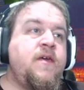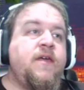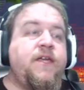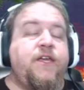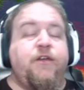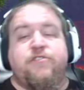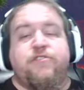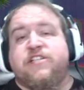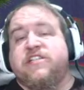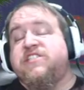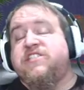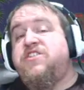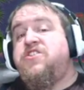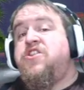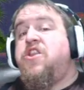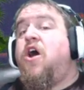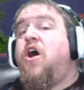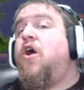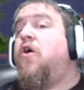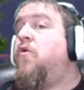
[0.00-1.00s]
You just
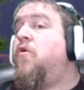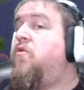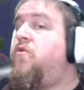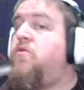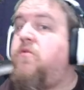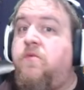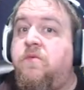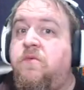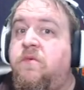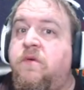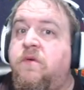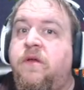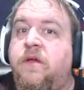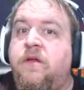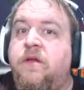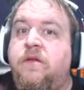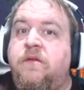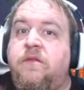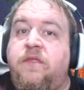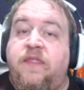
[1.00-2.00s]
know
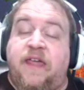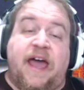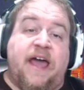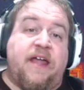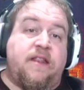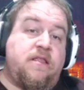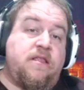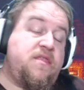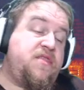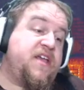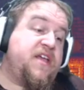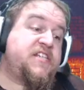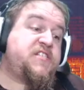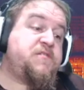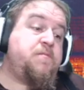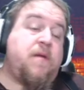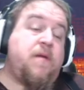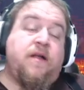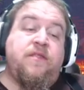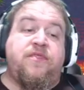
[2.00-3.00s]
that
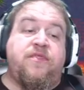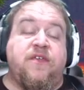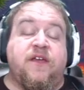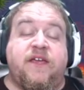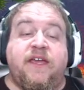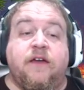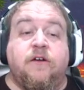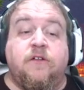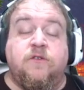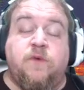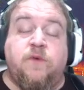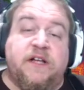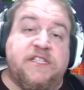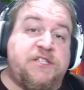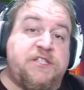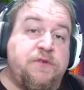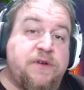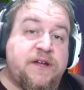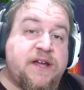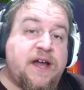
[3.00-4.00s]
this month the guild wants
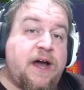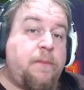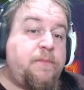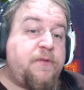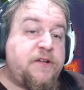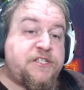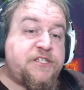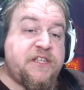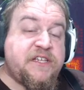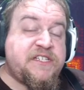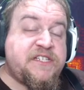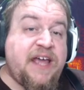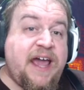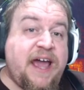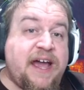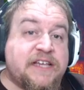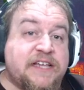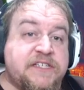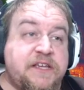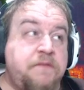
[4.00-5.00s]
to accomplish this
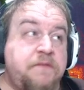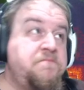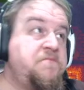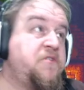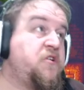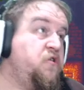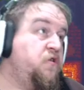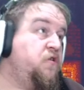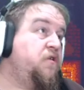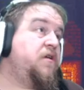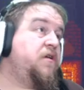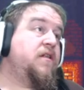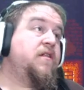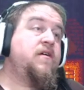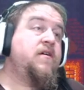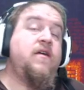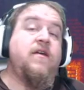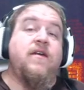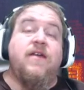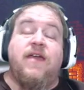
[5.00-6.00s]
task. Cool.
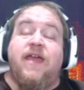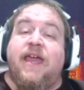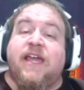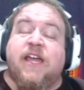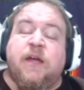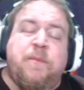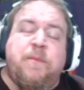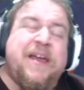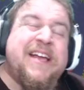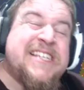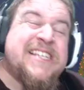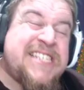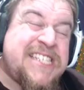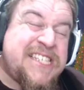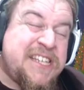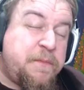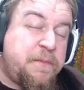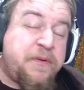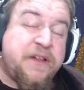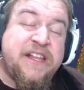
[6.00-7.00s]
It could be as
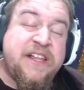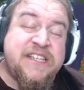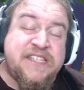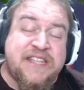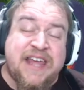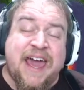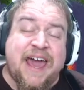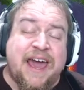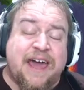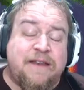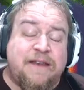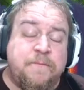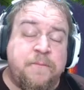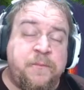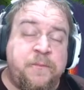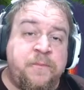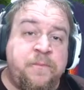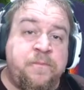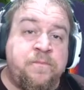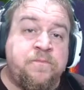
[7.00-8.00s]
simple as that.
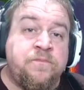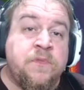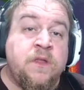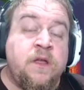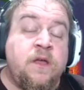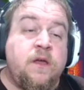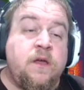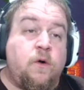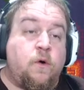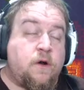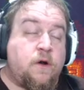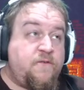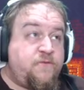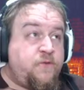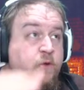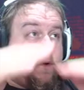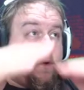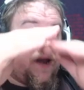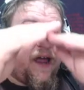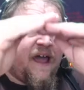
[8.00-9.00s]
Or if
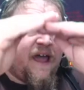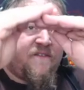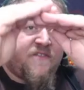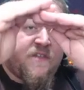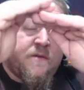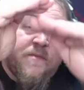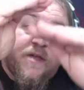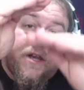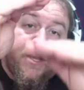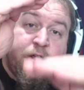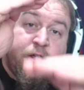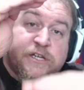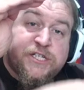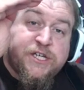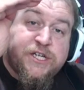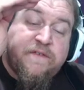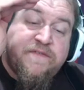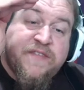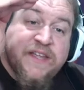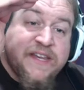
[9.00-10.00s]
you want to have the
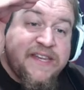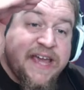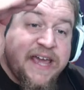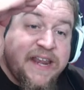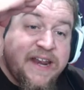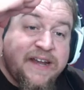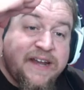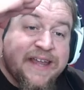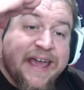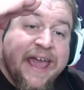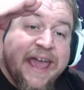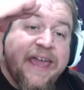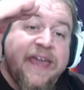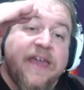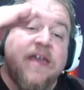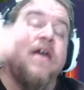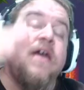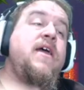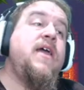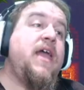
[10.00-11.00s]
minutia of the
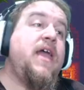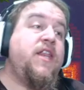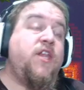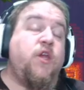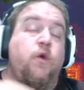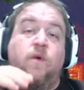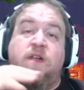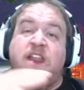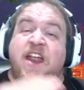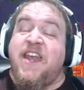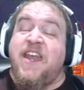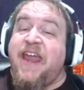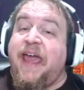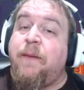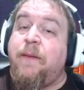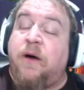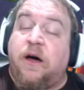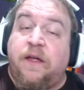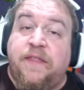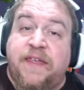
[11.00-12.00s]
day-to-day and you want to
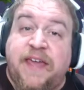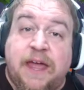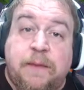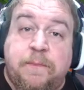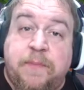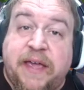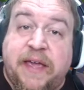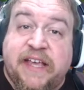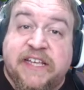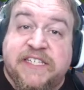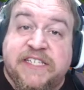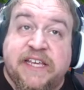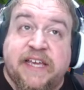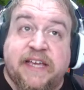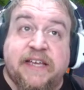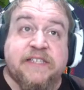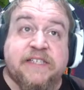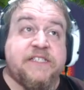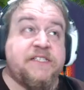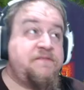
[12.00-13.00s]
name all the
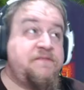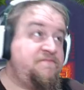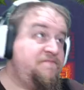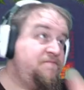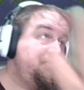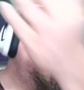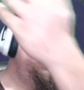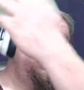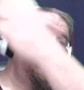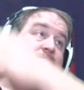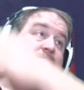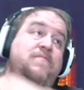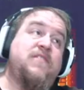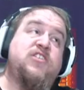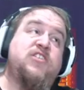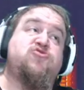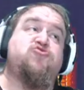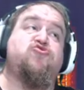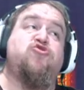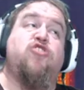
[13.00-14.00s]
NPCs,
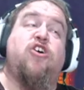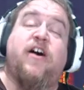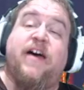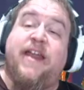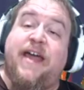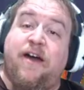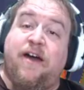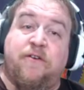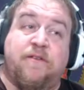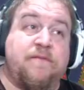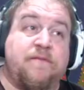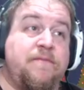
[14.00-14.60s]
draw it out.